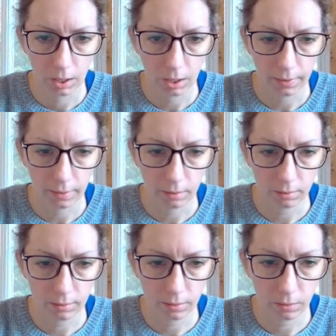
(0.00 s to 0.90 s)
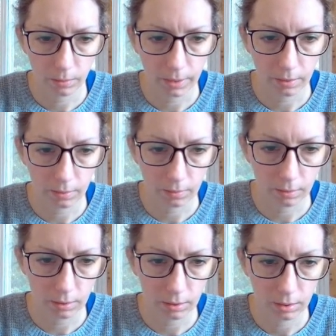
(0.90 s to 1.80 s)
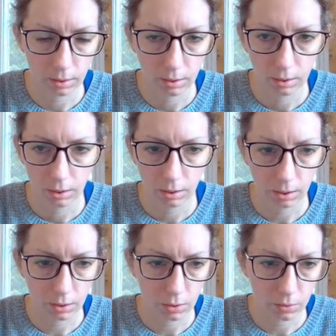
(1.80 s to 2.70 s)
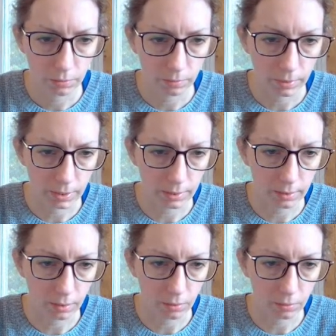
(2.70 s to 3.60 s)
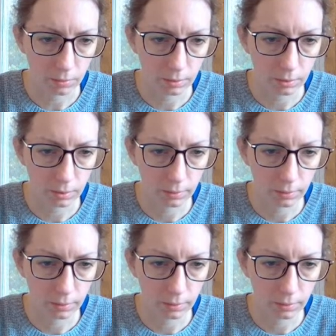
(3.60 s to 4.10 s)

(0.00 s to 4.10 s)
And then I'll just go around and trace those.